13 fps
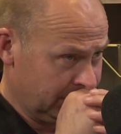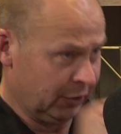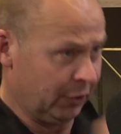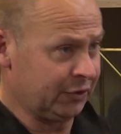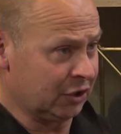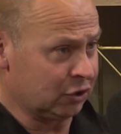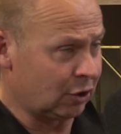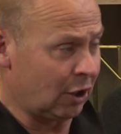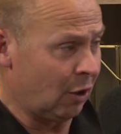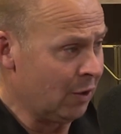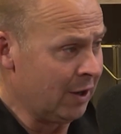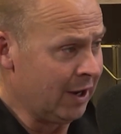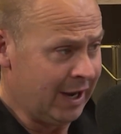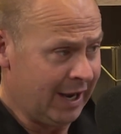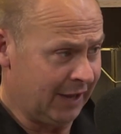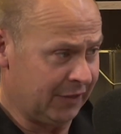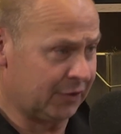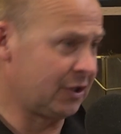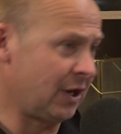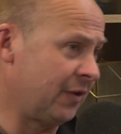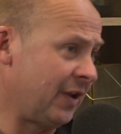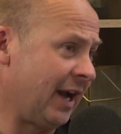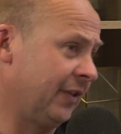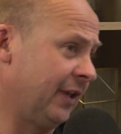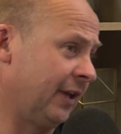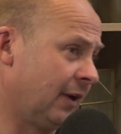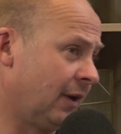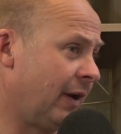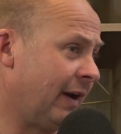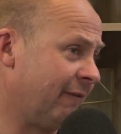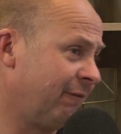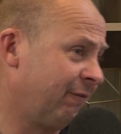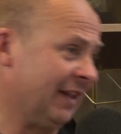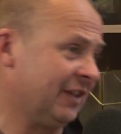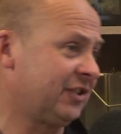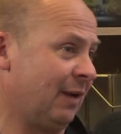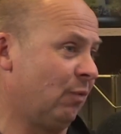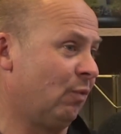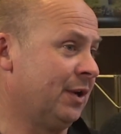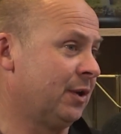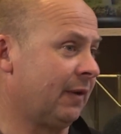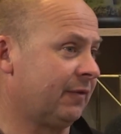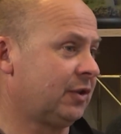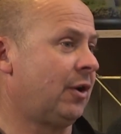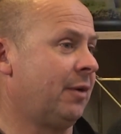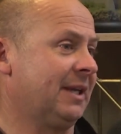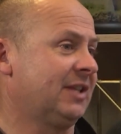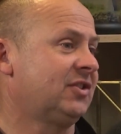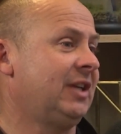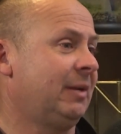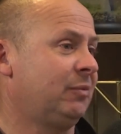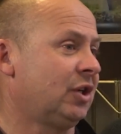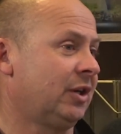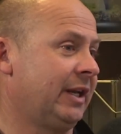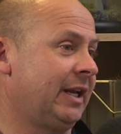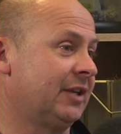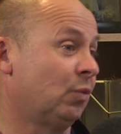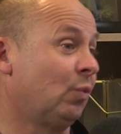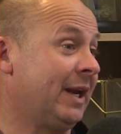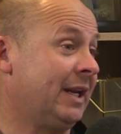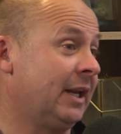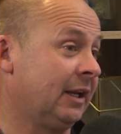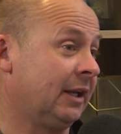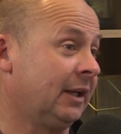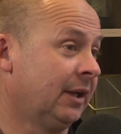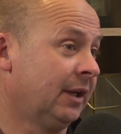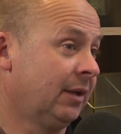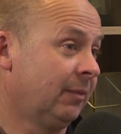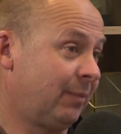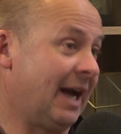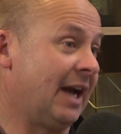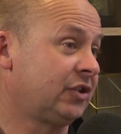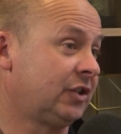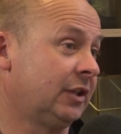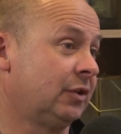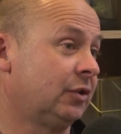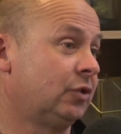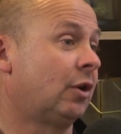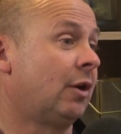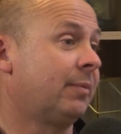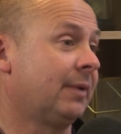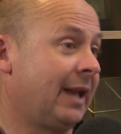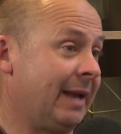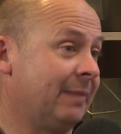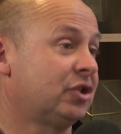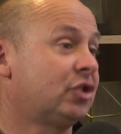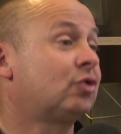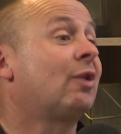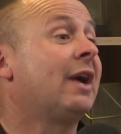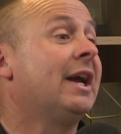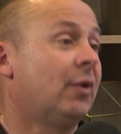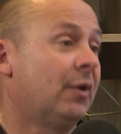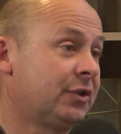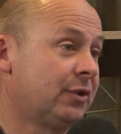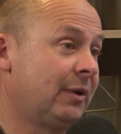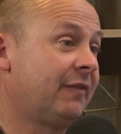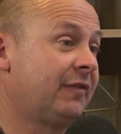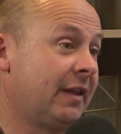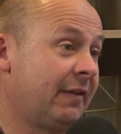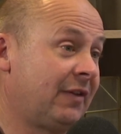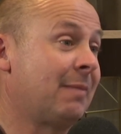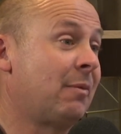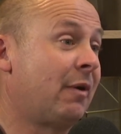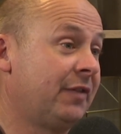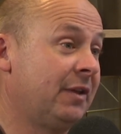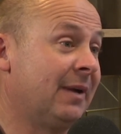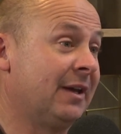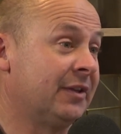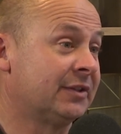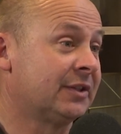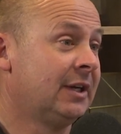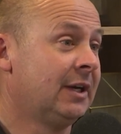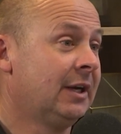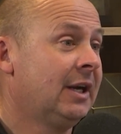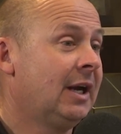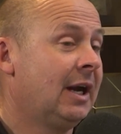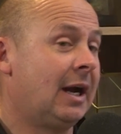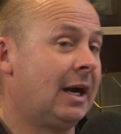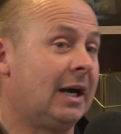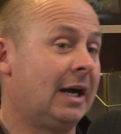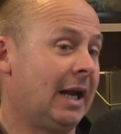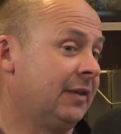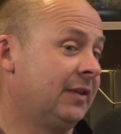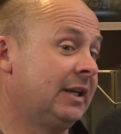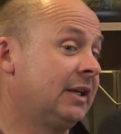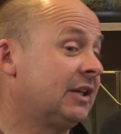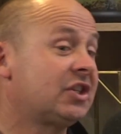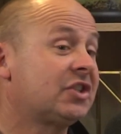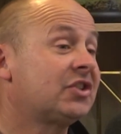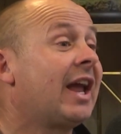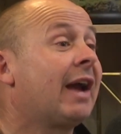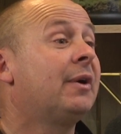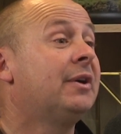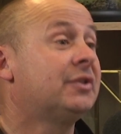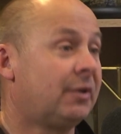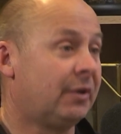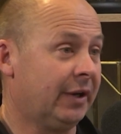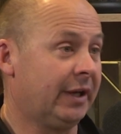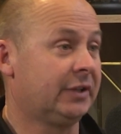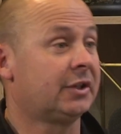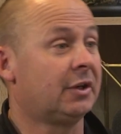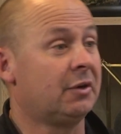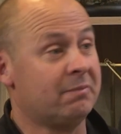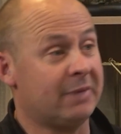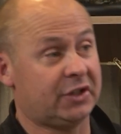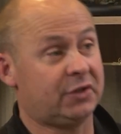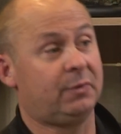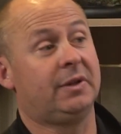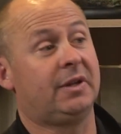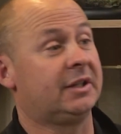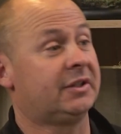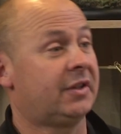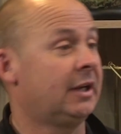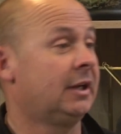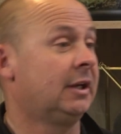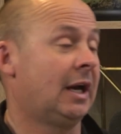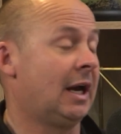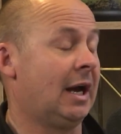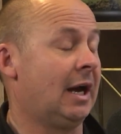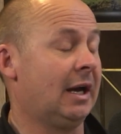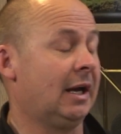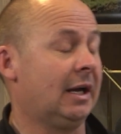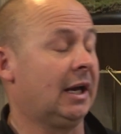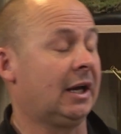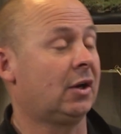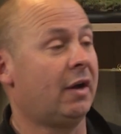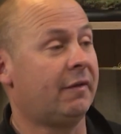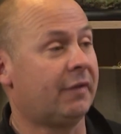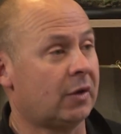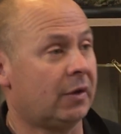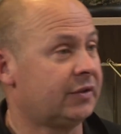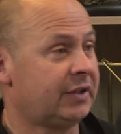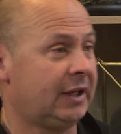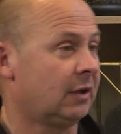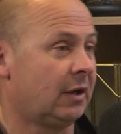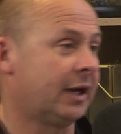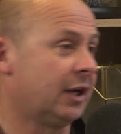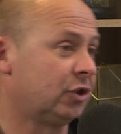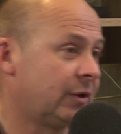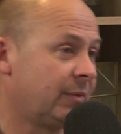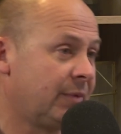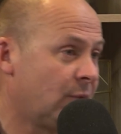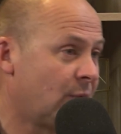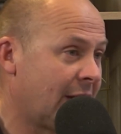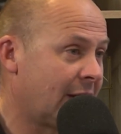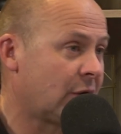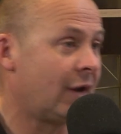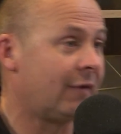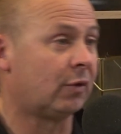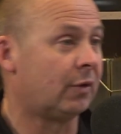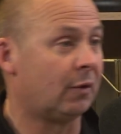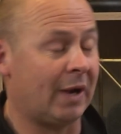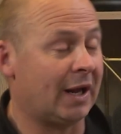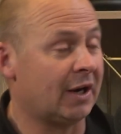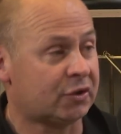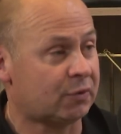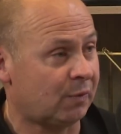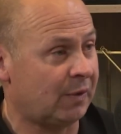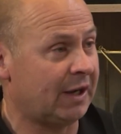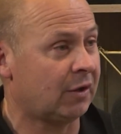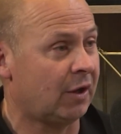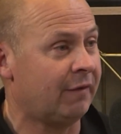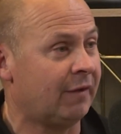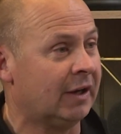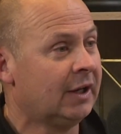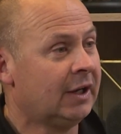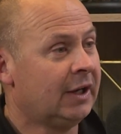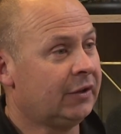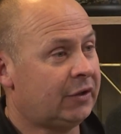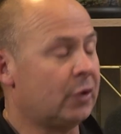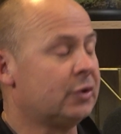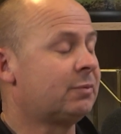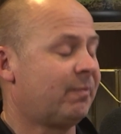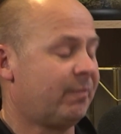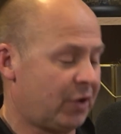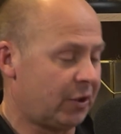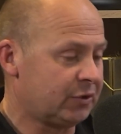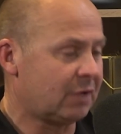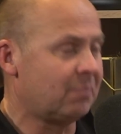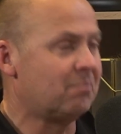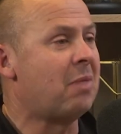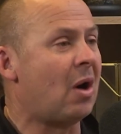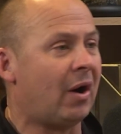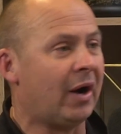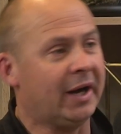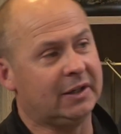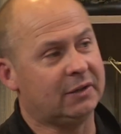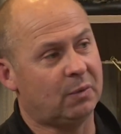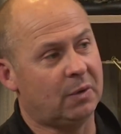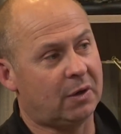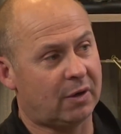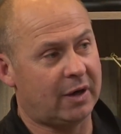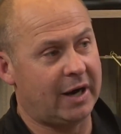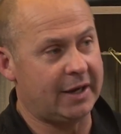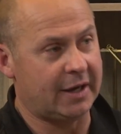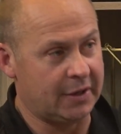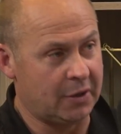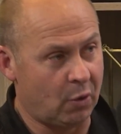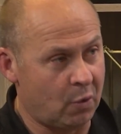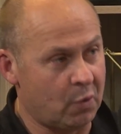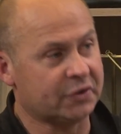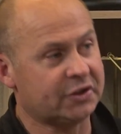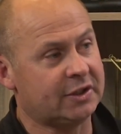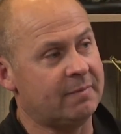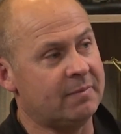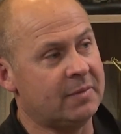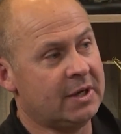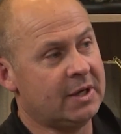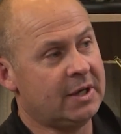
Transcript: lose control. And there's no doubt that Align fits that window of time exceptionally as a weaning pasture to drop lambs straight onto after they've come off their mothers. Uh, and then it just carries on. And so mixed with a thing, uh, a clover content like a Tribute white clover or a Relish red clover, those those combined will create an awesome